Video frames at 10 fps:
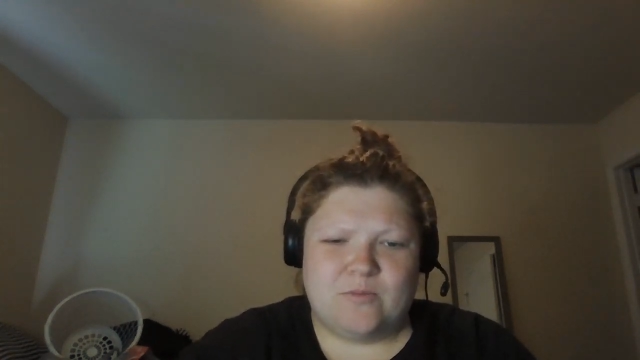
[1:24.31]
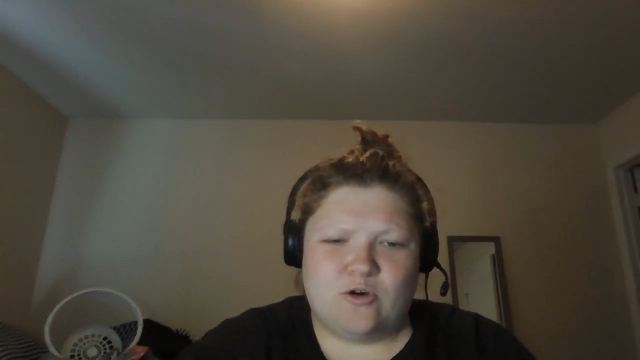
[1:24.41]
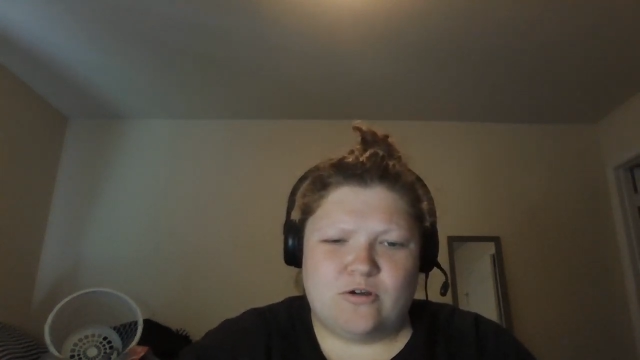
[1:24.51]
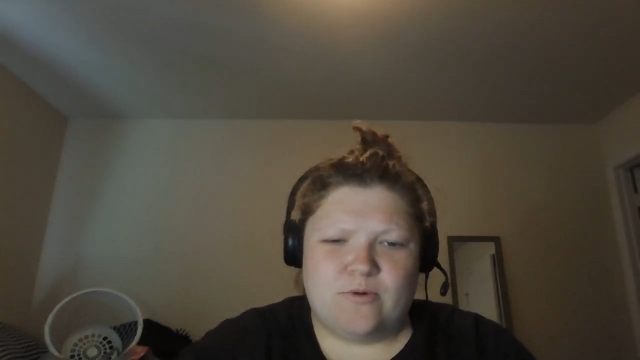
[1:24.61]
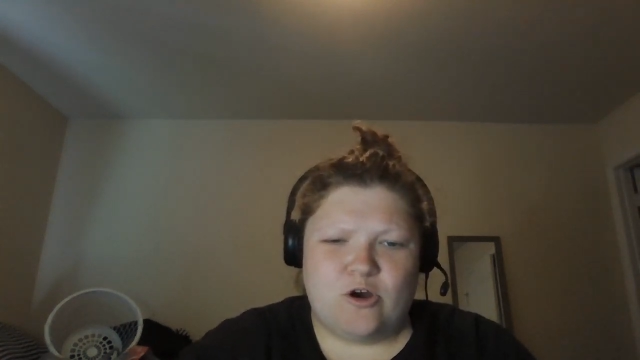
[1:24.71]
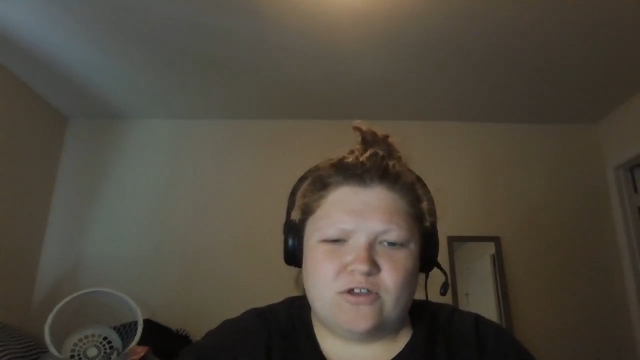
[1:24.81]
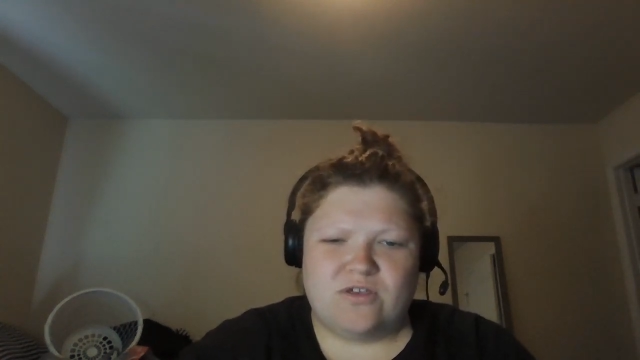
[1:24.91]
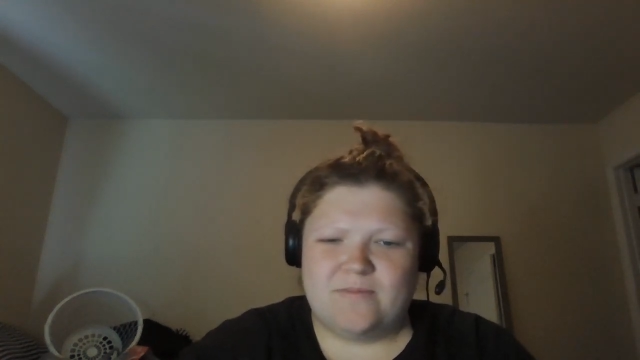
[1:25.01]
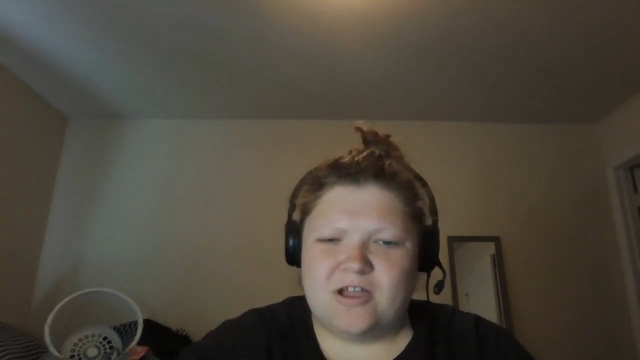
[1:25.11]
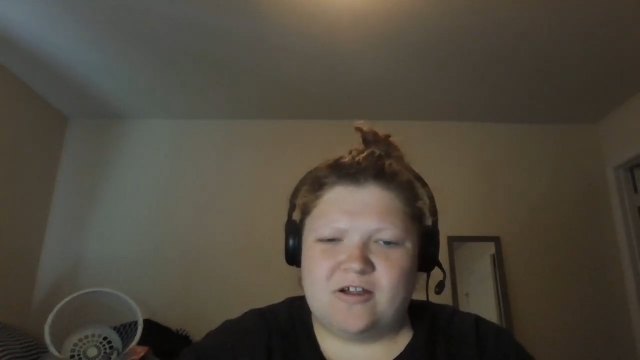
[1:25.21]
Memorial Park
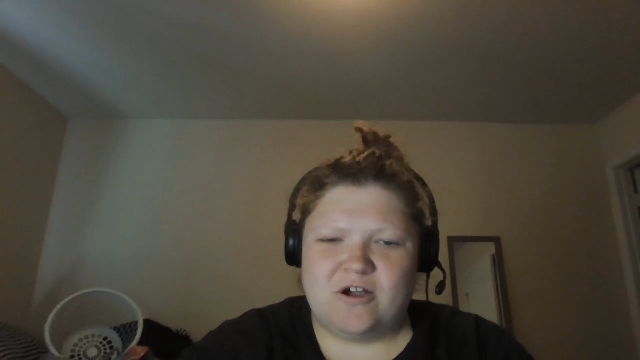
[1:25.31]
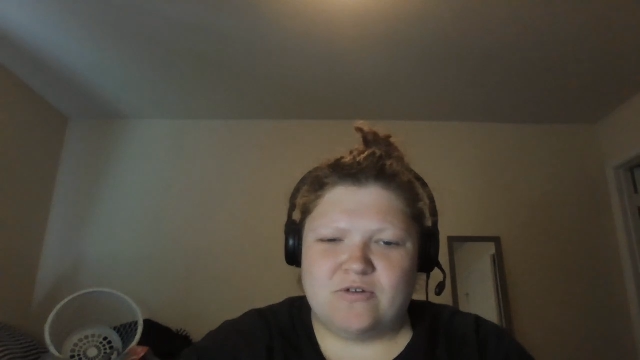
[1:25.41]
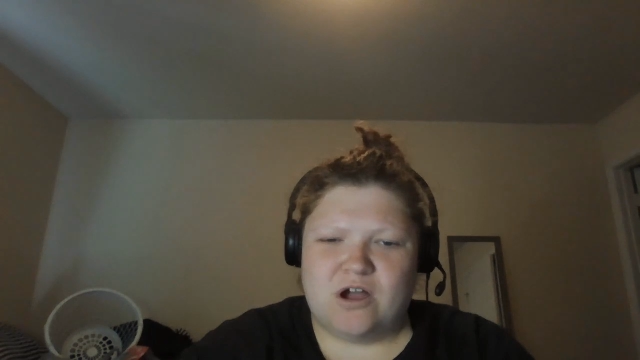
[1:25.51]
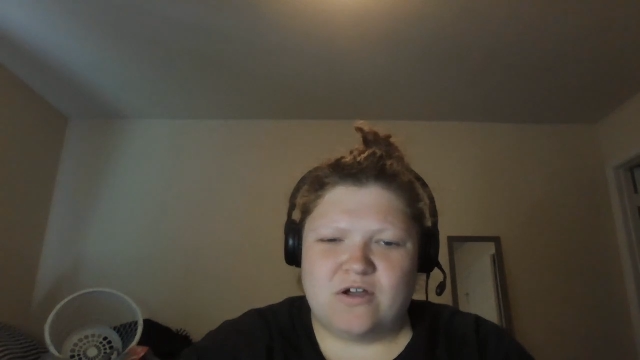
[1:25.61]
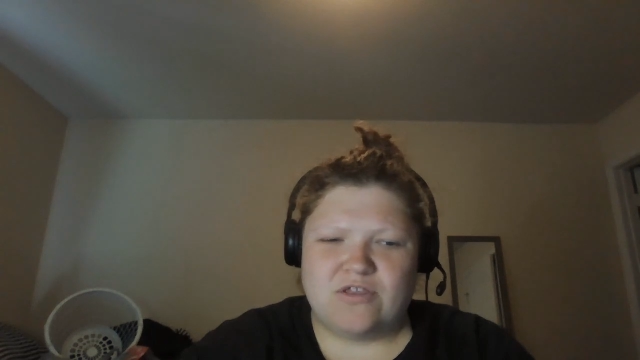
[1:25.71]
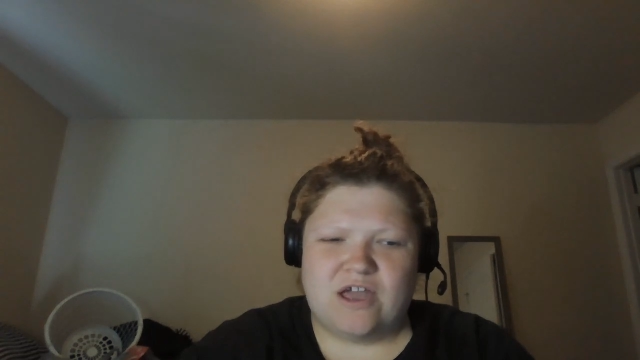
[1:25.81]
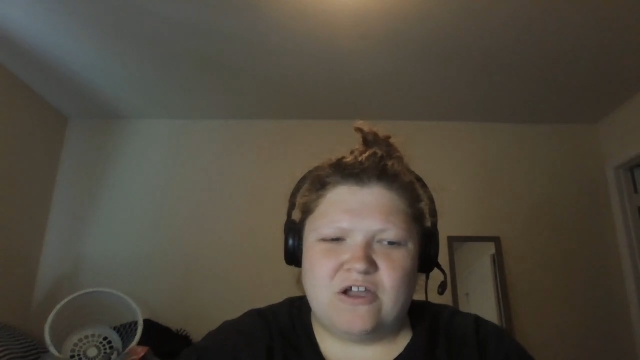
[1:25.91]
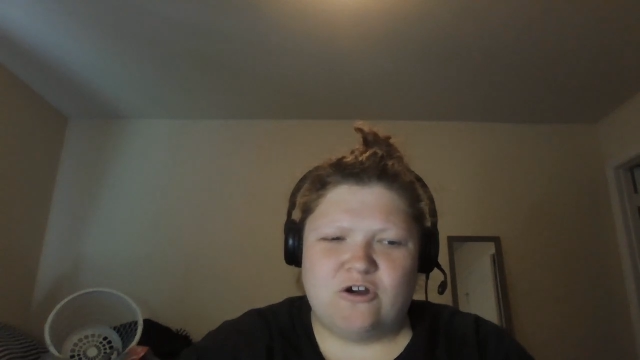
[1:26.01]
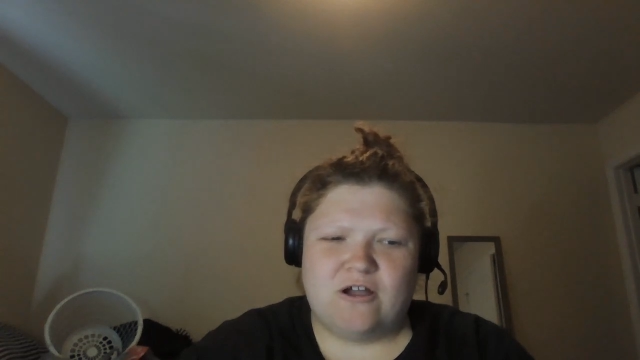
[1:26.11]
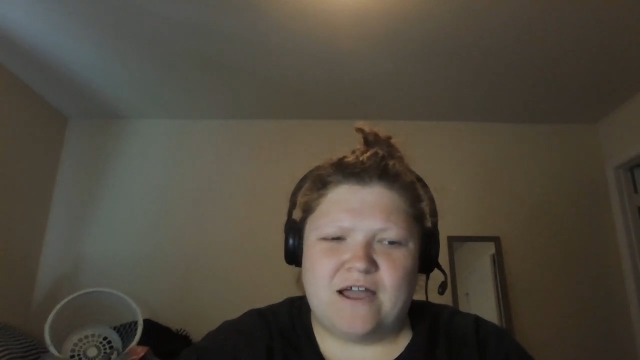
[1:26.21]
Cemetery on August
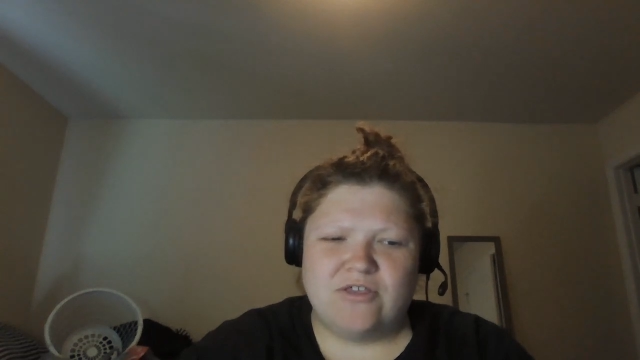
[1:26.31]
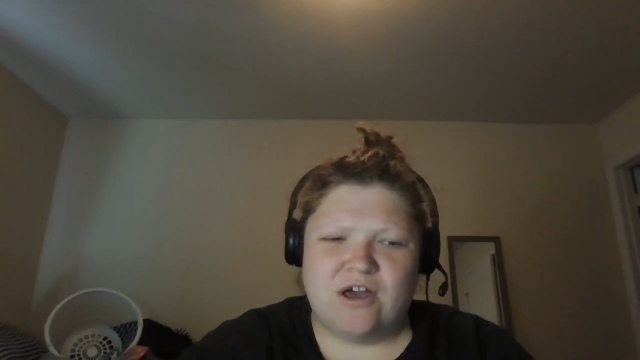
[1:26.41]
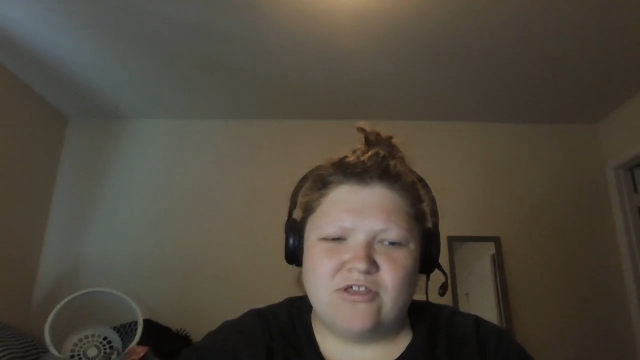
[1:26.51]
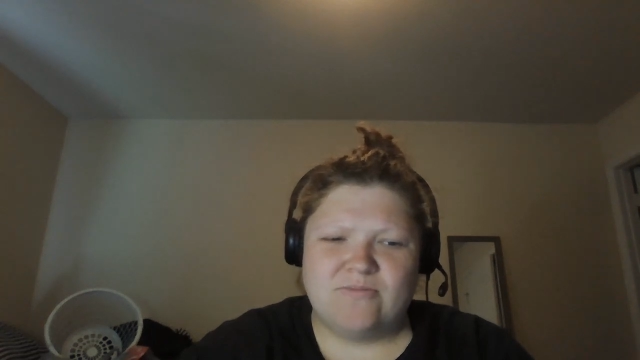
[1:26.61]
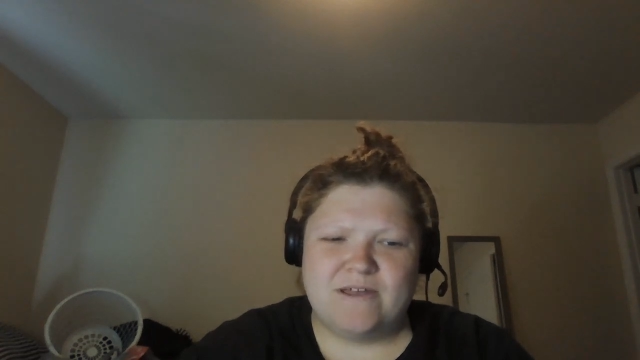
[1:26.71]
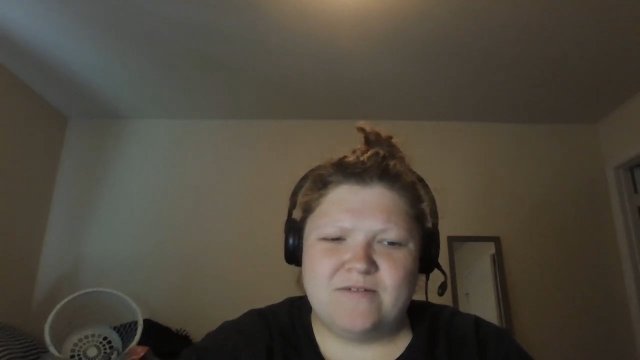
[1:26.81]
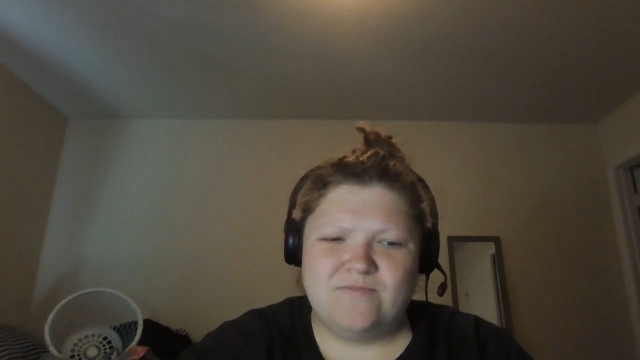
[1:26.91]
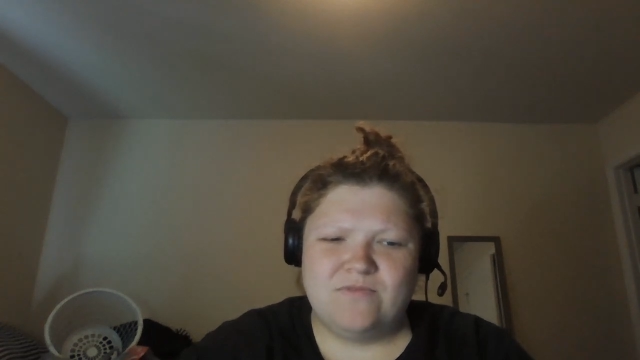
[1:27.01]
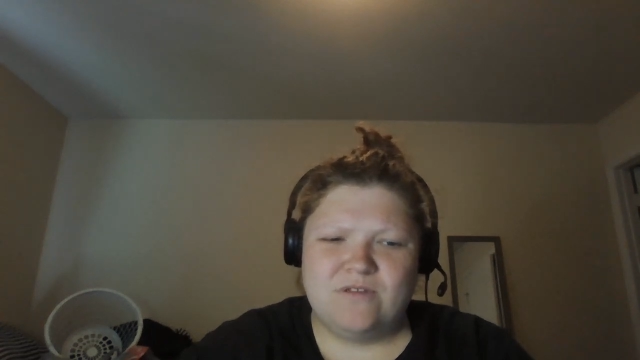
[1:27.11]
8, her ex-husband,